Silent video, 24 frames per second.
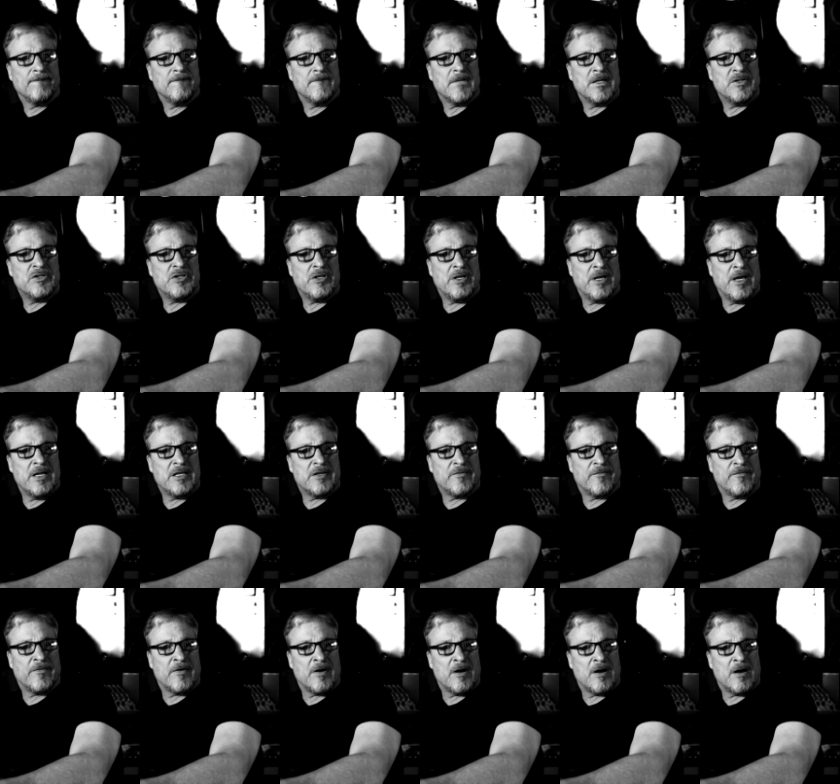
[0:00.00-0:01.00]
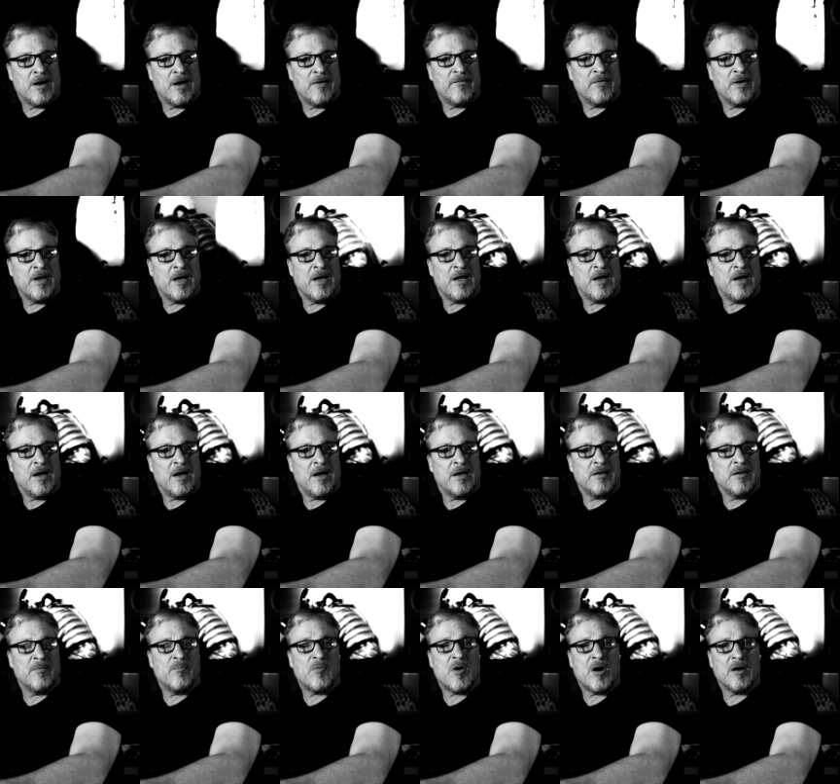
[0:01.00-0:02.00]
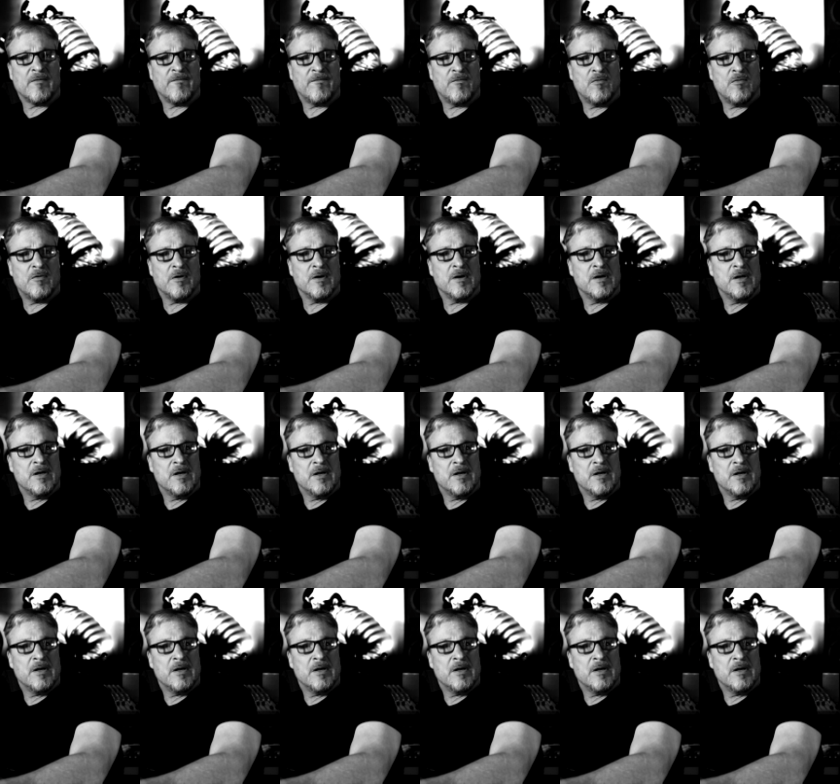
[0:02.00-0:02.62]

a GH5, and the Mark IV.